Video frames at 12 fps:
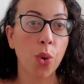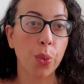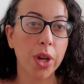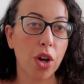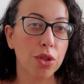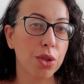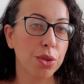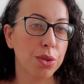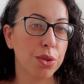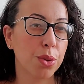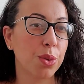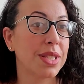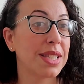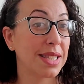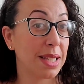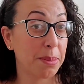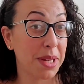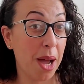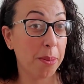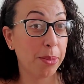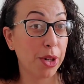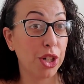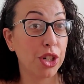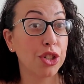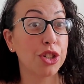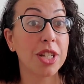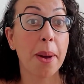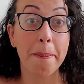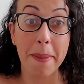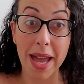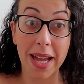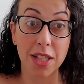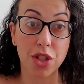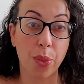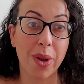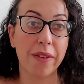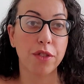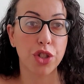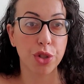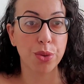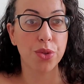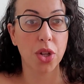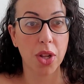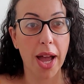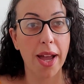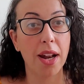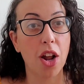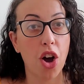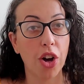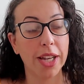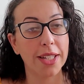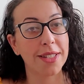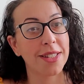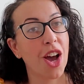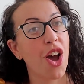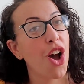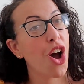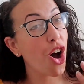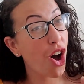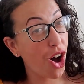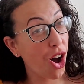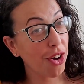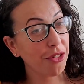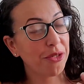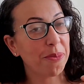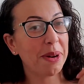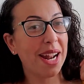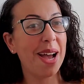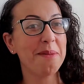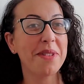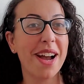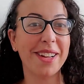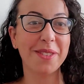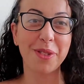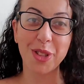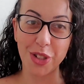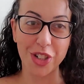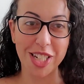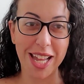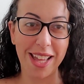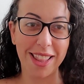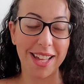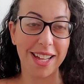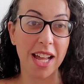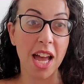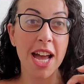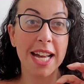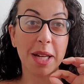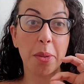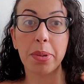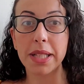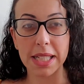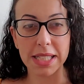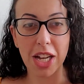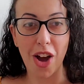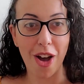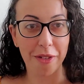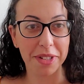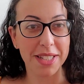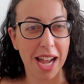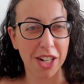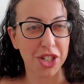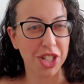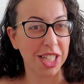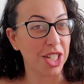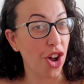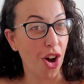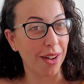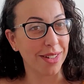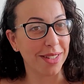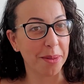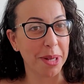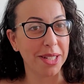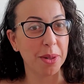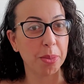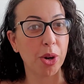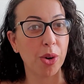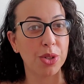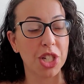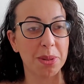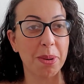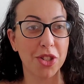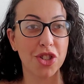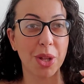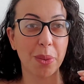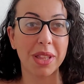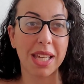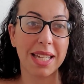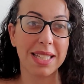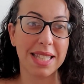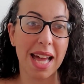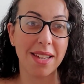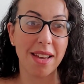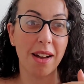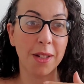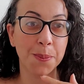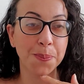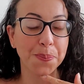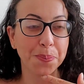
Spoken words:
We also do school September to May, so we have June, July, and August off, but I'm kind of learning that completely off is actually not the best approach, especially with kids that young.